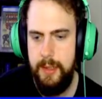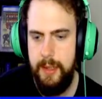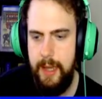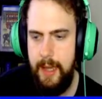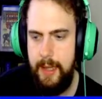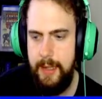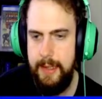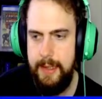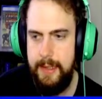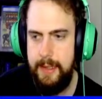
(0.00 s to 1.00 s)
Okay,
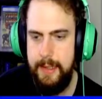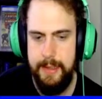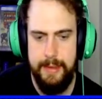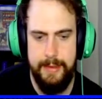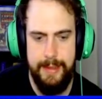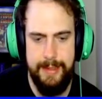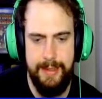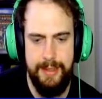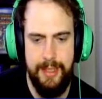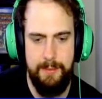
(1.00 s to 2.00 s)
Tessian
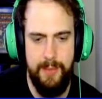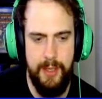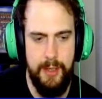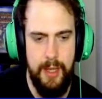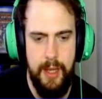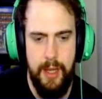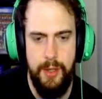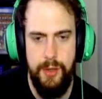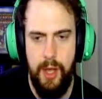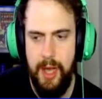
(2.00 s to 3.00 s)
Champion,
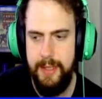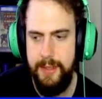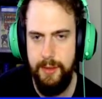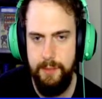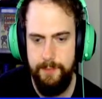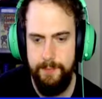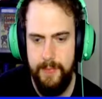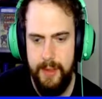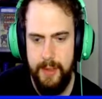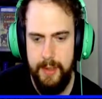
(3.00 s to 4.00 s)
not ideal.
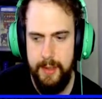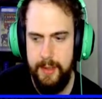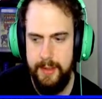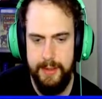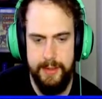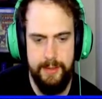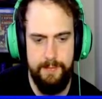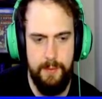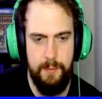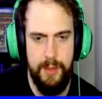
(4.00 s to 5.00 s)
This is
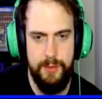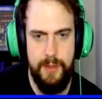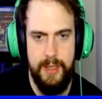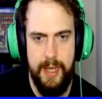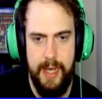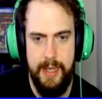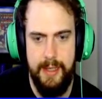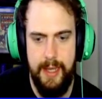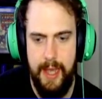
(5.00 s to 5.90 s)
something which we can,